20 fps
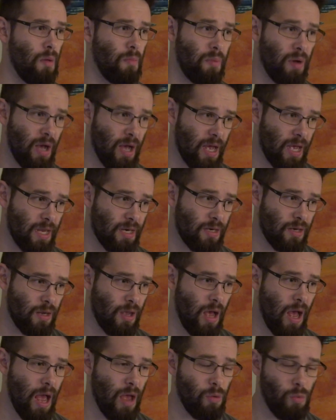but
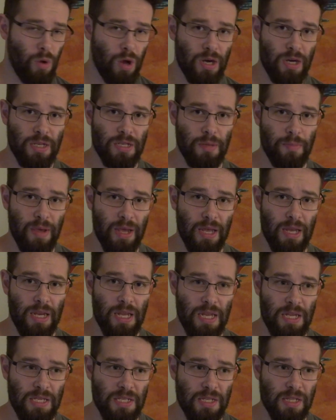I wanted to make it
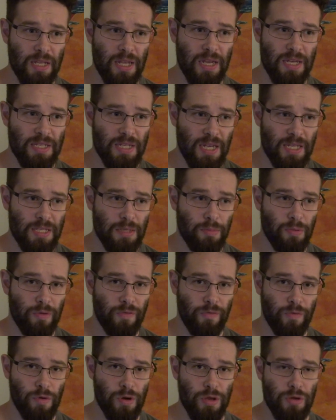easily
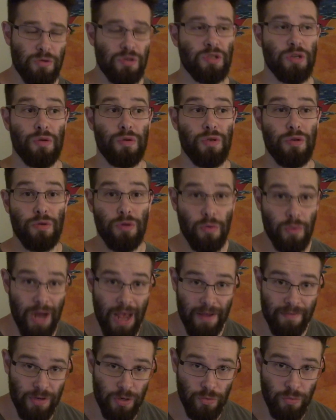accessible for you so you don't
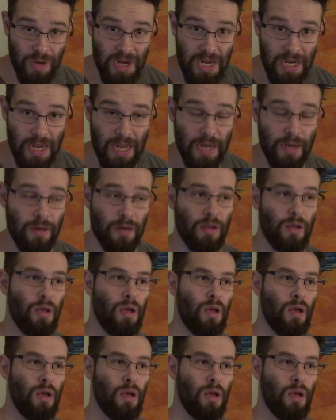have to read it